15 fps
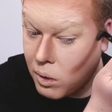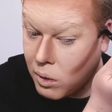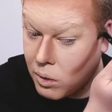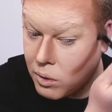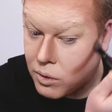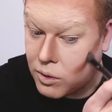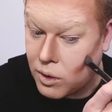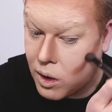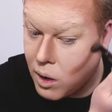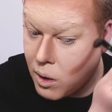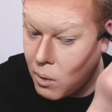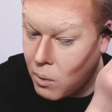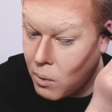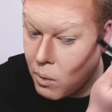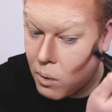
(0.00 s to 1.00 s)

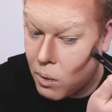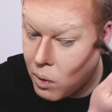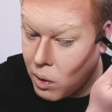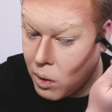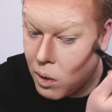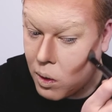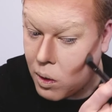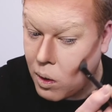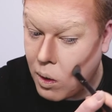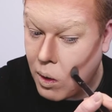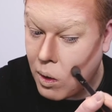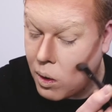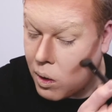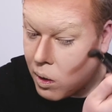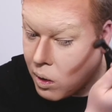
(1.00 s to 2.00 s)
So,
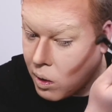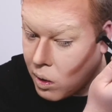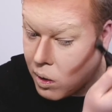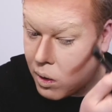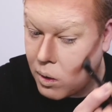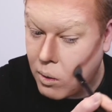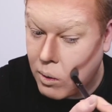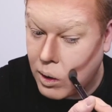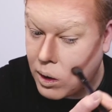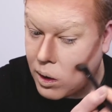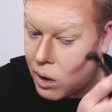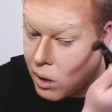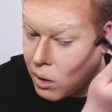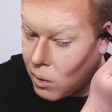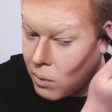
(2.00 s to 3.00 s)
there we
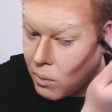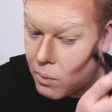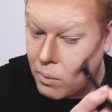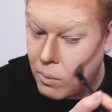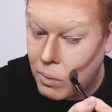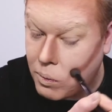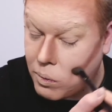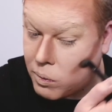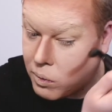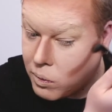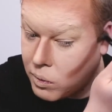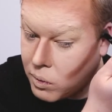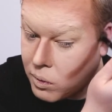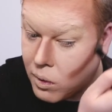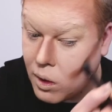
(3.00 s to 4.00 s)
go.
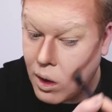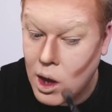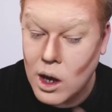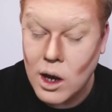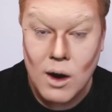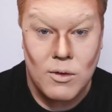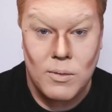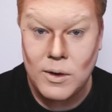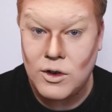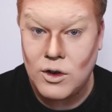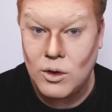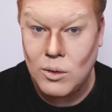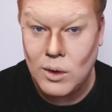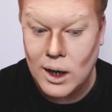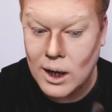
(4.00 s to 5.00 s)
You don't have to be
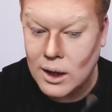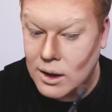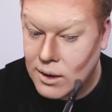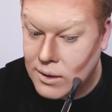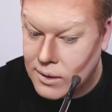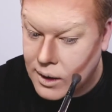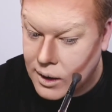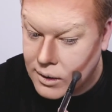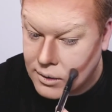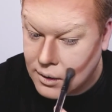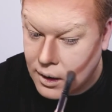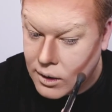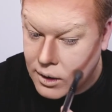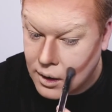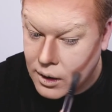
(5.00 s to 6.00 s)
too neat at this stage
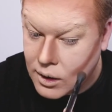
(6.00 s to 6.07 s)
either.